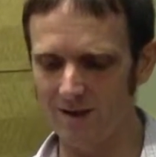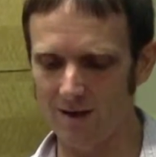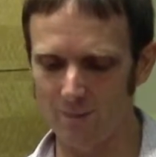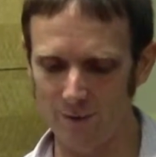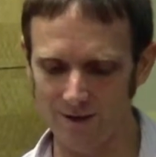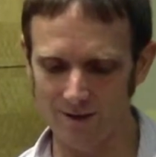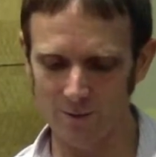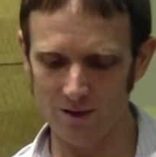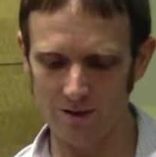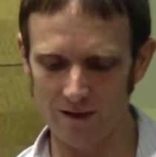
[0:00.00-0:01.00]
So I bring the
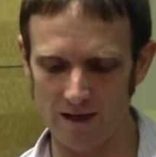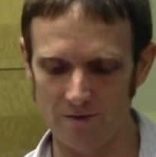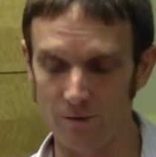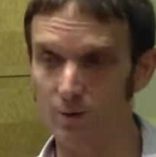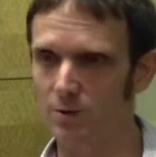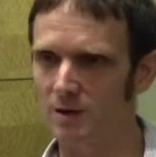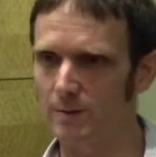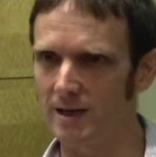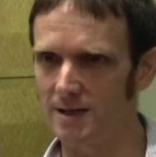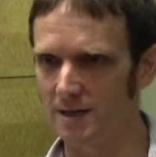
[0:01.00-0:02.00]
crystals out of virtual
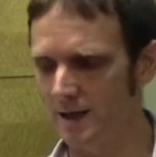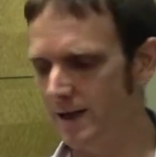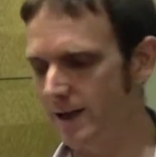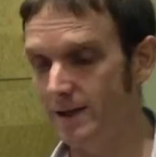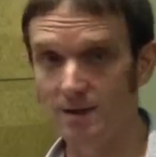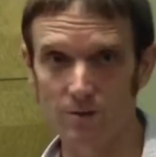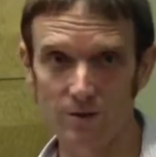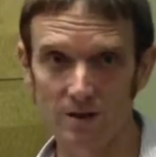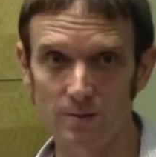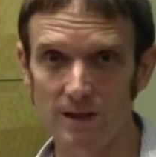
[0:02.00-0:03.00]
space and into
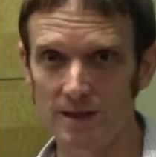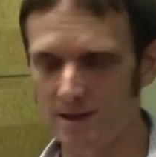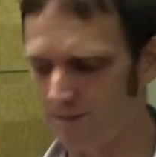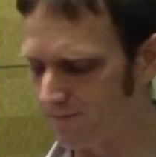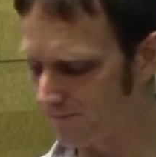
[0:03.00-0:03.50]
real space.